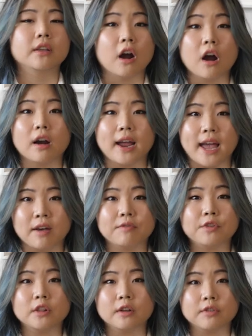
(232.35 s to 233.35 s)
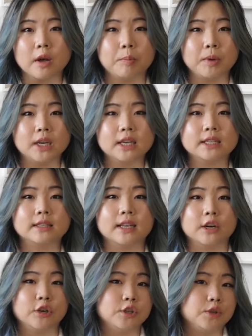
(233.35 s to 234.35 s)
There are a handful of companies
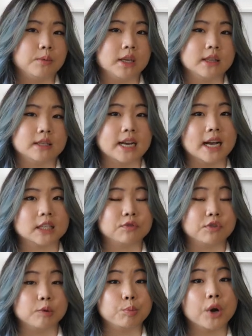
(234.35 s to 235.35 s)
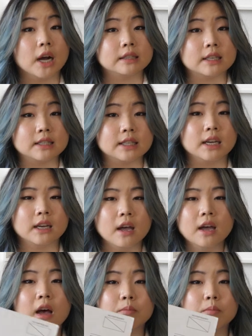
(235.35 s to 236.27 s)
that are doing the tax free processing.